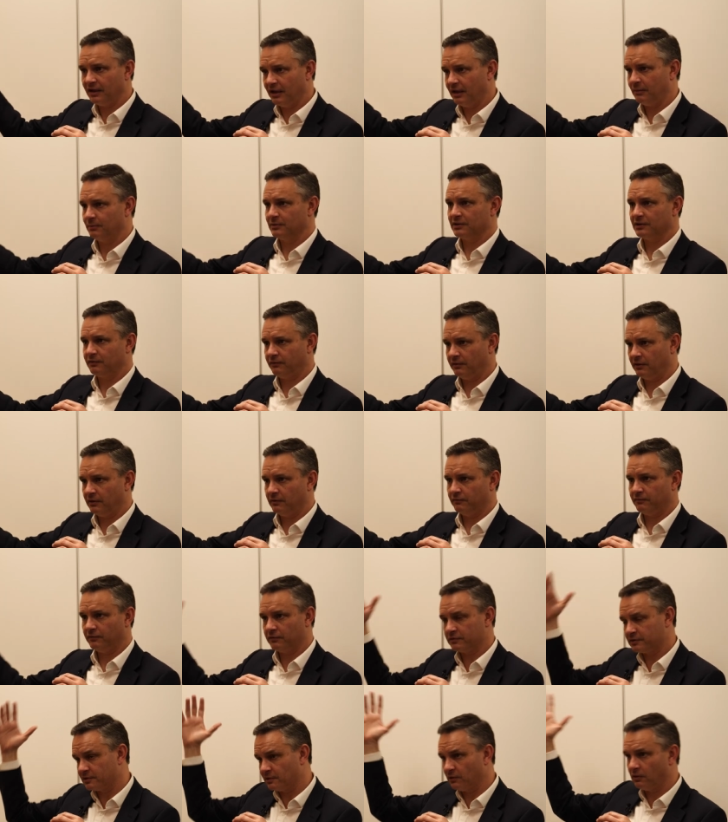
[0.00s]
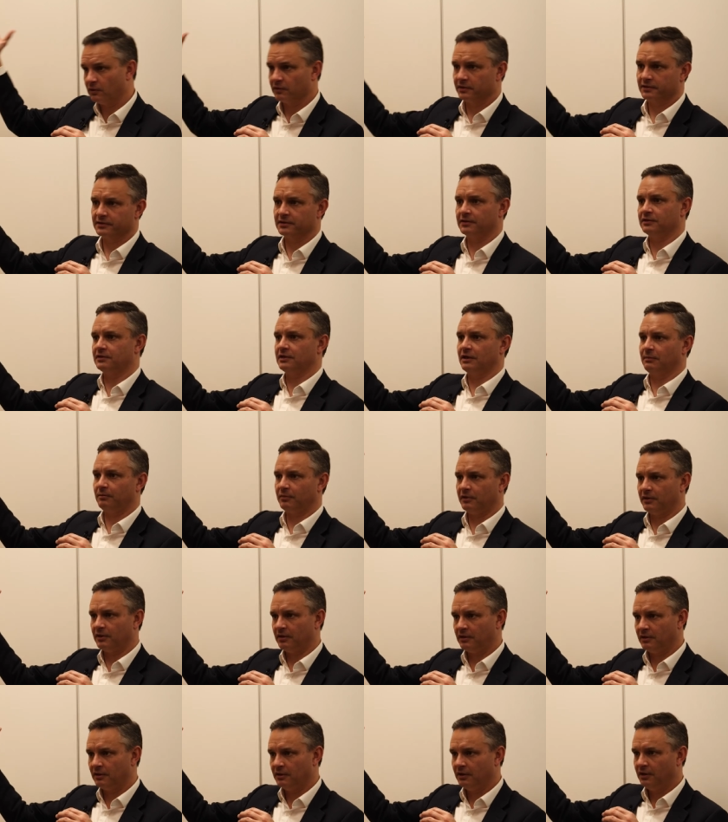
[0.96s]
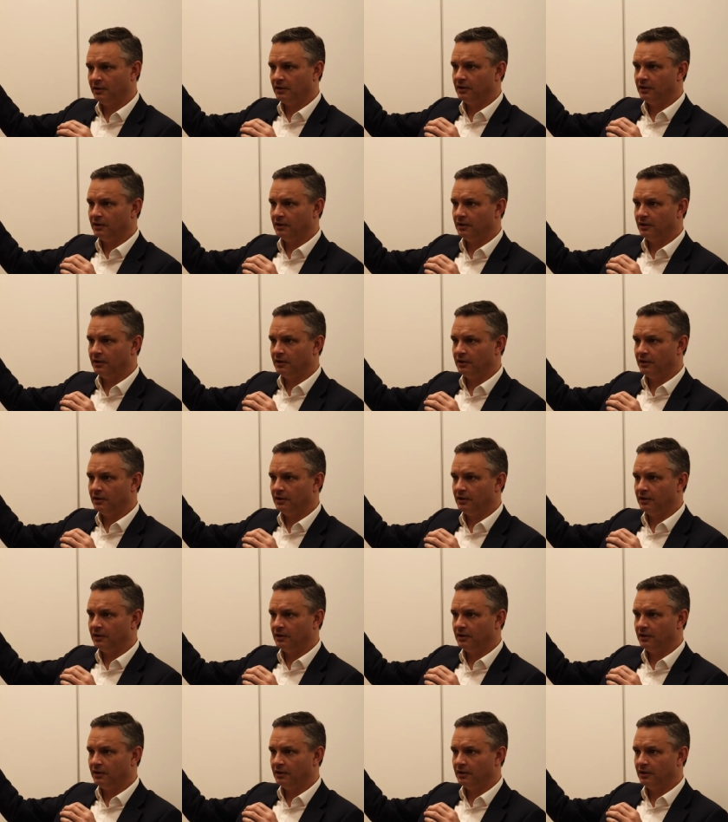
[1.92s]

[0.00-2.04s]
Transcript: the atmosphere for as long as it's up there.